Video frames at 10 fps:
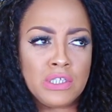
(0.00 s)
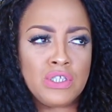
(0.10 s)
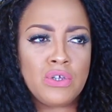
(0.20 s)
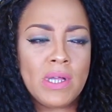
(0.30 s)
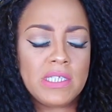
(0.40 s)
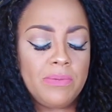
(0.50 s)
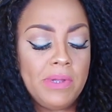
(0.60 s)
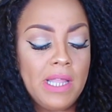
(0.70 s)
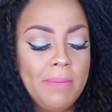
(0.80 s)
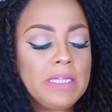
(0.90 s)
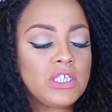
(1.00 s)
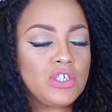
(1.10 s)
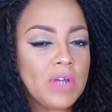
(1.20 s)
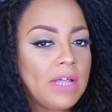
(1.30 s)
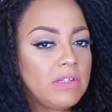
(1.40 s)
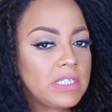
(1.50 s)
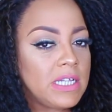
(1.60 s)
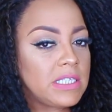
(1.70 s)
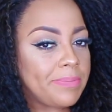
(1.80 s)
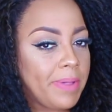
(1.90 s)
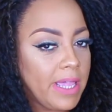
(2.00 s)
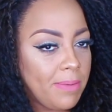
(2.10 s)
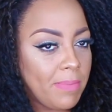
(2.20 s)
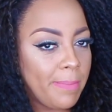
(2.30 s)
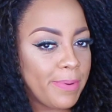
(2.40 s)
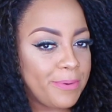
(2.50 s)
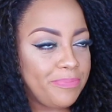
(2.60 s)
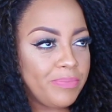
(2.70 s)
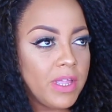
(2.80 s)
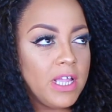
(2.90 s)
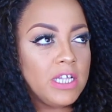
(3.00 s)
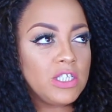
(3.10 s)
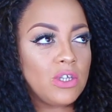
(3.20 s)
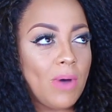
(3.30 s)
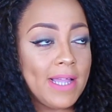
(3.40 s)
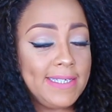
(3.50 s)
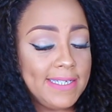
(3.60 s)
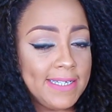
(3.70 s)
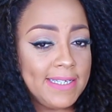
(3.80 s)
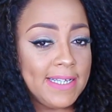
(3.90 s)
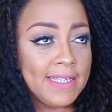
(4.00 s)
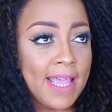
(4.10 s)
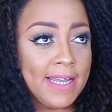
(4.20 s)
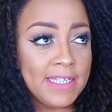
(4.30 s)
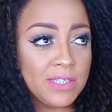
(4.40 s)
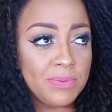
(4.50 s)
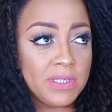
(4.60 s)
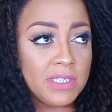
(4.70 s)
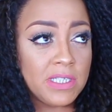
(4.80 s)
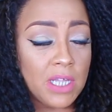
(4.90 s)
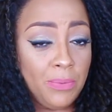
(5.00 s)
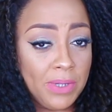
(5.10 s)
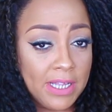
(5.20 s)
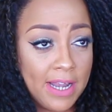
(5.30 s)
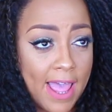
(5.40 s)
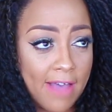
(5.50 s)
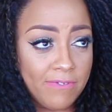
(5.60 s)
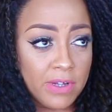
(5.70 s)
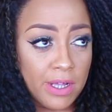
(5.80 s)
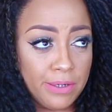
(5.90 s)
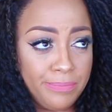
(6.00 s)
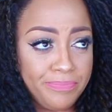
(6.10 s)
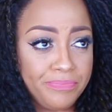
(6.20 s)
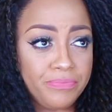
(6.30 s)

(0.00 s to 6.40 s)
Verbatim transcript: So I said, well, let me just try this as a paid member. So I did, and this was a week and a half ago.